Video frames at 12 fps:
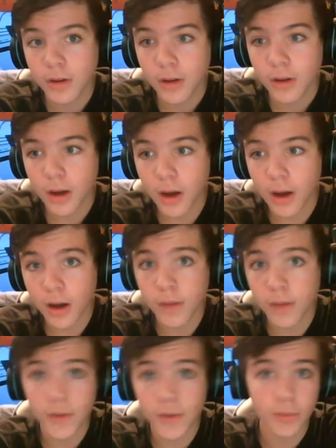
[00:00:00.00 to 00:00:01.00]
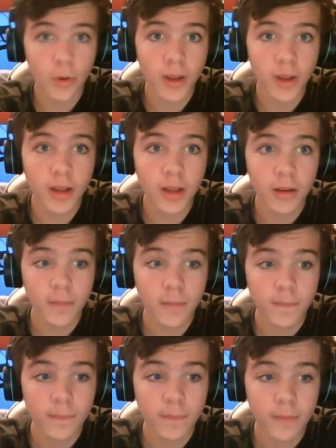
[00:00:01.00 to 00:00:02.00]
this morning.
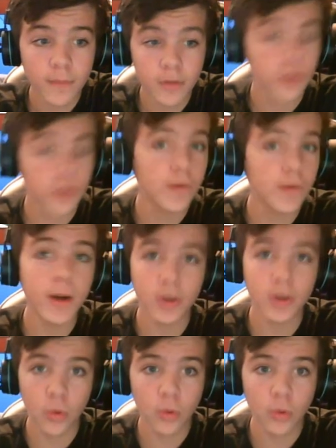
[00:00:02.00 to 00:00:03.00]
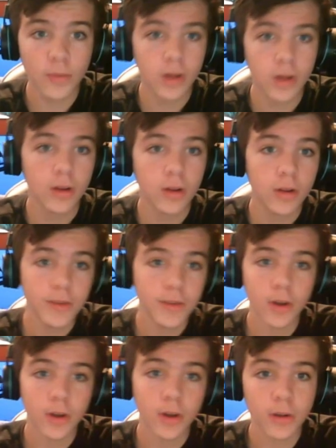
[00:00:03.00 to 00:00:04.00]
Looks very cool.
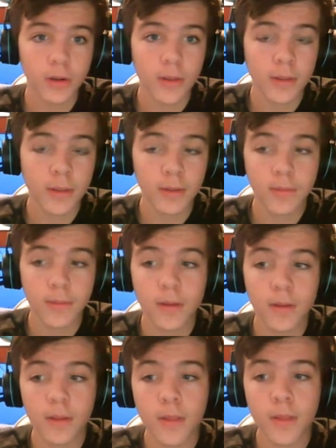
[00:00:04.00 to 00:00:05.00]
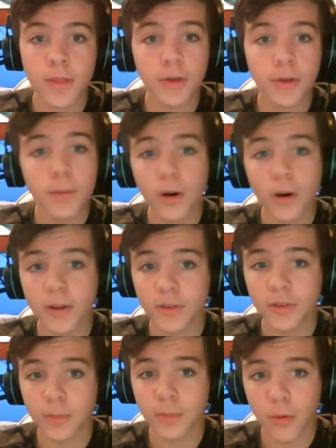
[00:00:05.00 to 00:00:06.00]
So the third-party
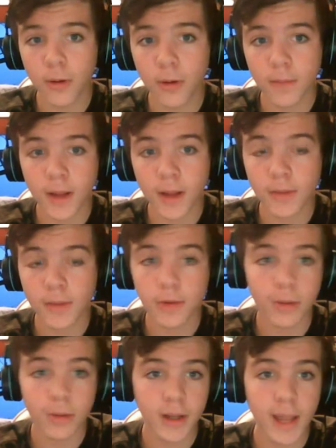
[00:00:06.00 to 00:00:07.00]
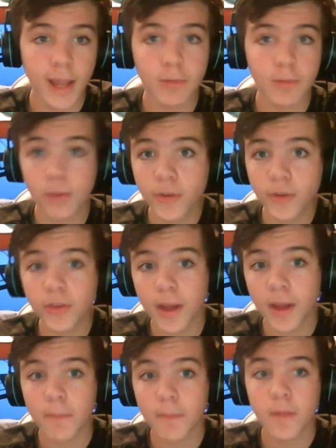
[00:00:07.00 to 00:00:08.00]
support and the third-party games, most of
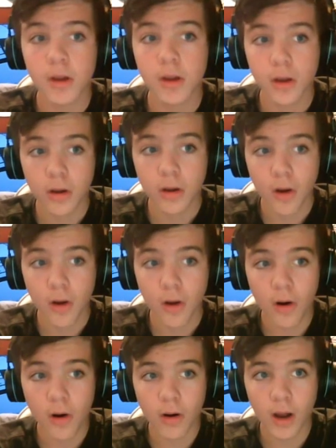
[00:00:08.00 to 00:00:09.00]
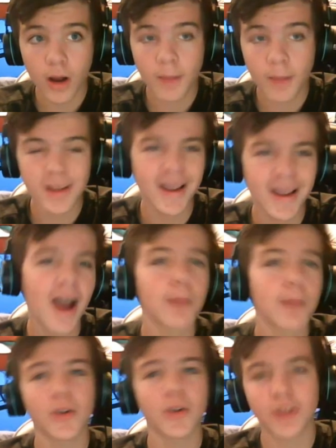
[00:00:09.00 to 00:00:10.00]
them, I mean, yeah,
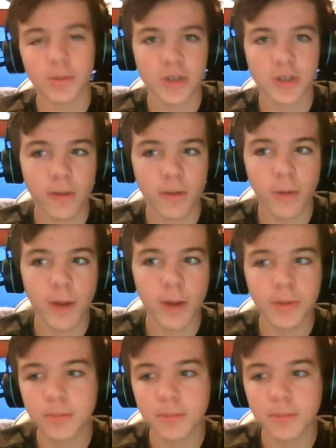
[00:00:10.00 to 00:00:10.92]
most of them are shovelware, but